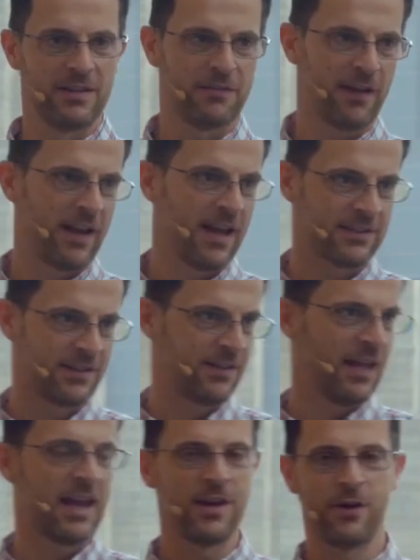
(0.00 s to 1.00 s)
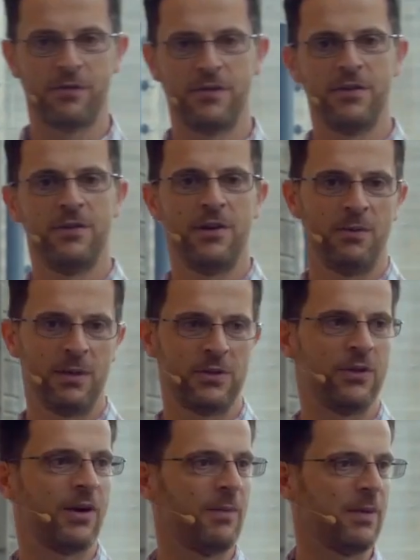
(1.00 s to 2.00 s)
if I ask any of you,
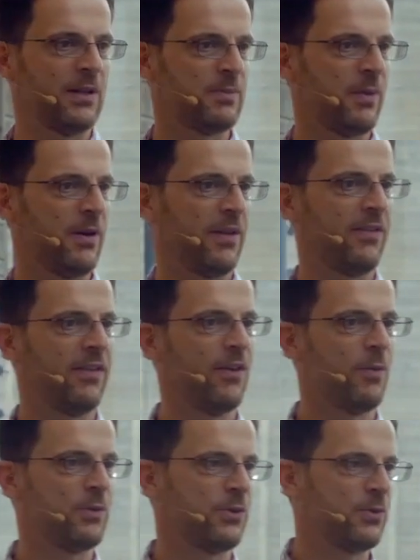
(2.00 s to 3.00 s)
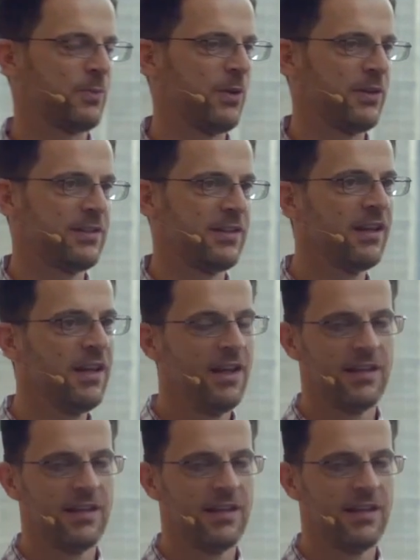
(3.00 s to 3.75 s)
what's your company's policy, open source policy?